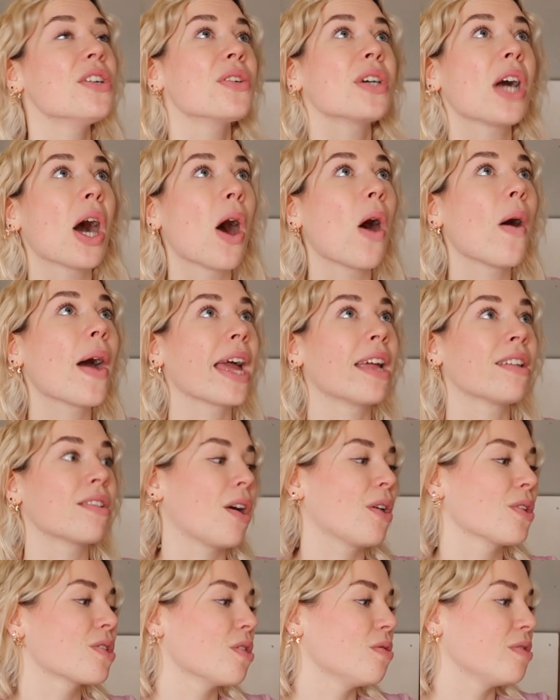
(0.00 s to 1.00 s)
Hugo and
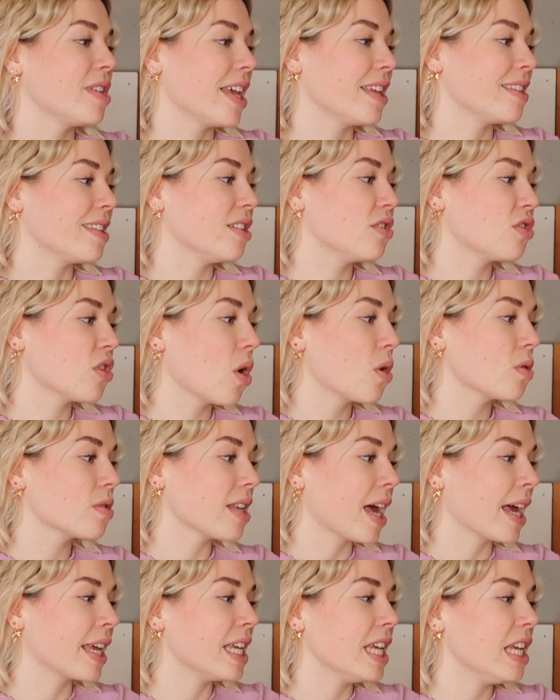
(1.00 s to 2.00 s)
also Daisy
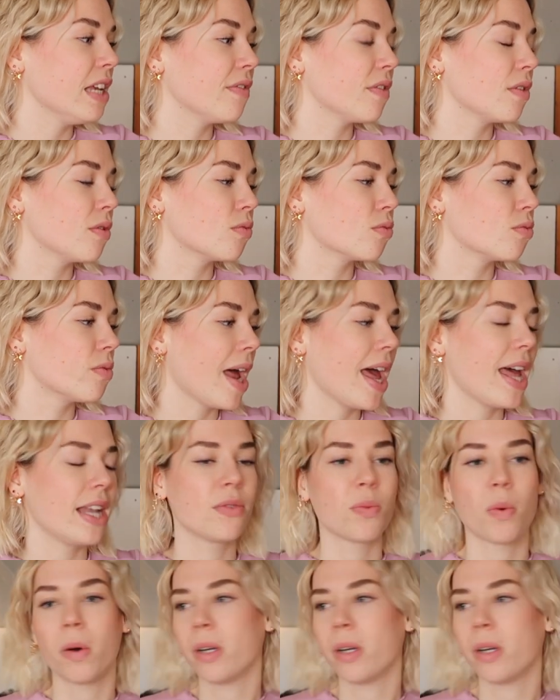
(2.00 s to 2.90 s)
Jones. I even read,